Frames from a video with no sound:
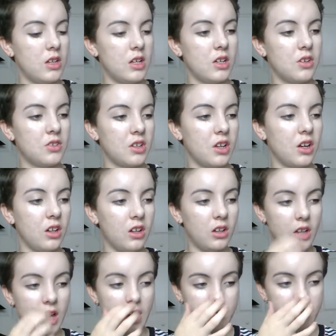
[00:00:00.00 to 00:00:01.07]
It goes on a
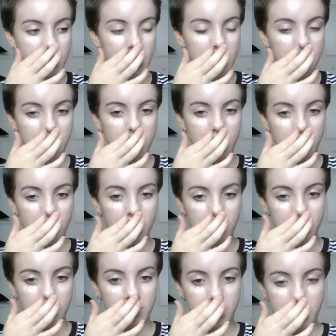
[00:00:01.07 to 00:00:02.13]
little heavier when
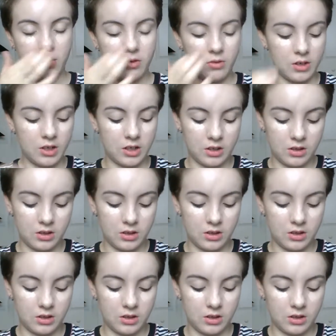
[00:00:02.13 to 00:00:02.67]
you